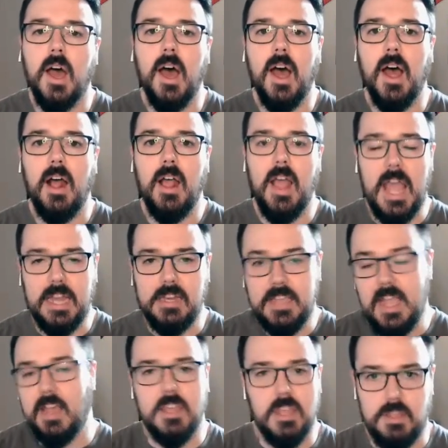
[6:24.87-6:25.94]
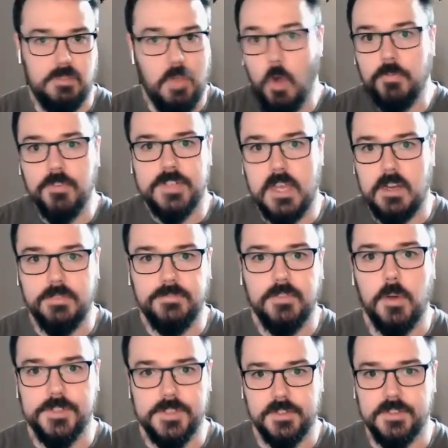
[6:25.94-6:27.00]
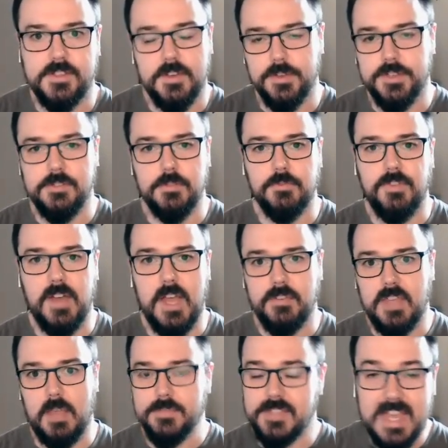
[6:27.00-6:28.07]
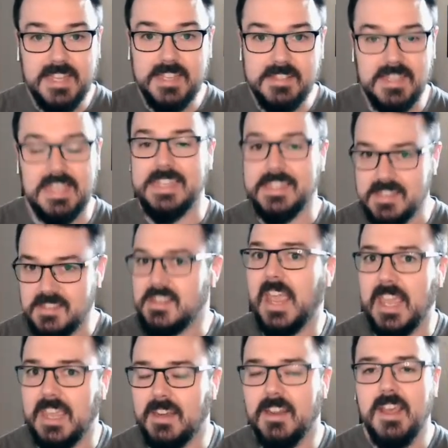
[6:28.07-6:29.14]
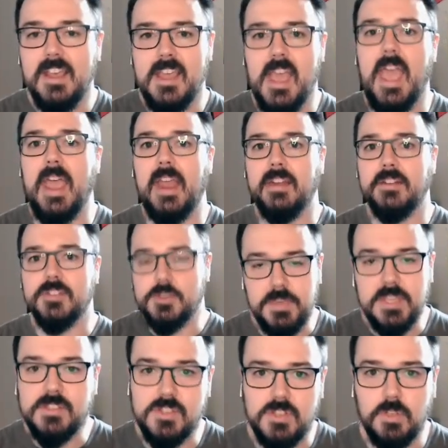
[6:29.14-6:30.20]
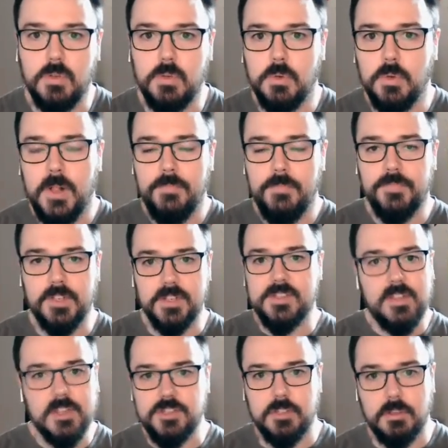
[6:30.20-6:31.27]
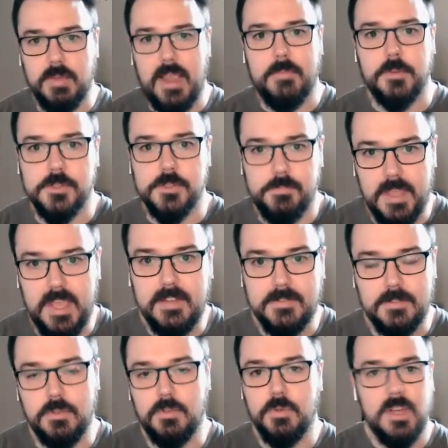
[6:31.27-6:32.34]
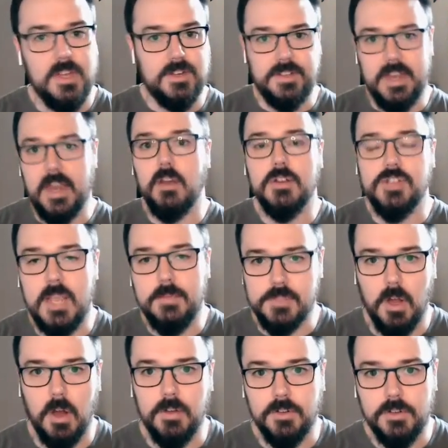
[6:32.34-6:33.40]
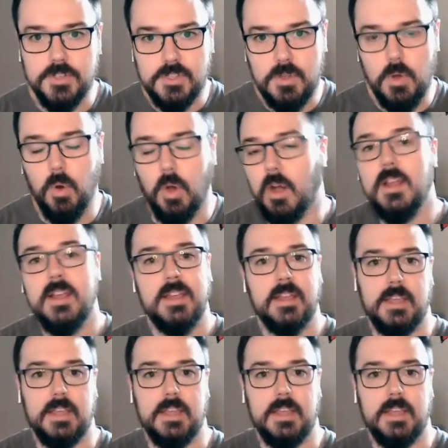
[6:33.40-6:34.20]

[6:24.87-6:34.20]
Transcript: And yeah, 0-for-10 on floaters in the series through five games. That is insane and speaks to the decision the Raptors made to dare James Harden to score.